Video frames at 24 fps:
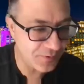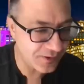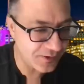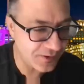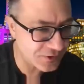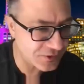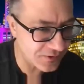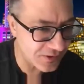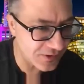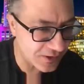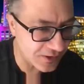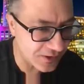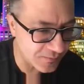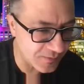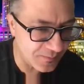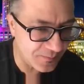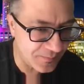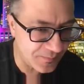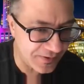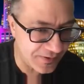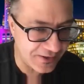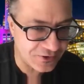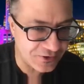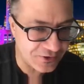
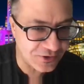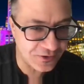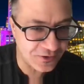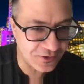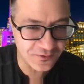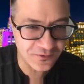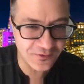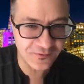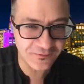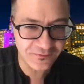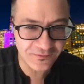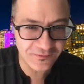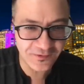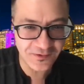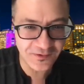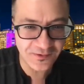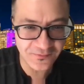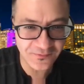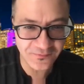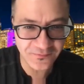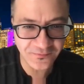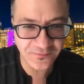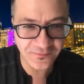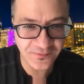
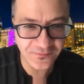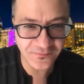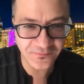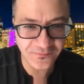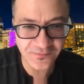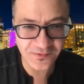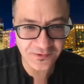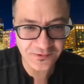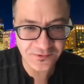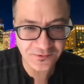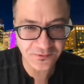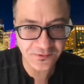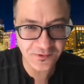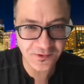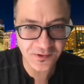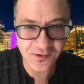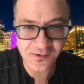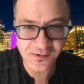PG-13 if that's okay.